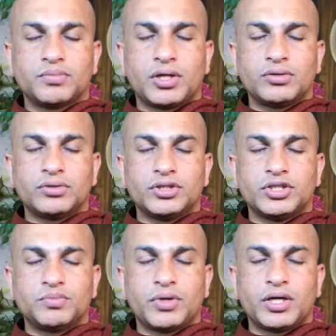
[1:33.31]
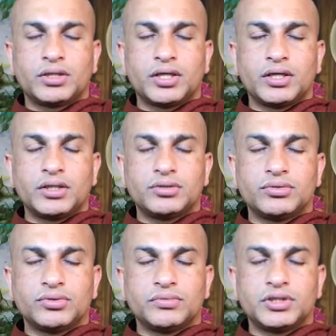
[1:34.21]
followed this path and
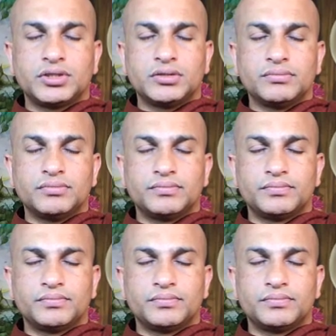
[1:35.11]
achieved wisdom.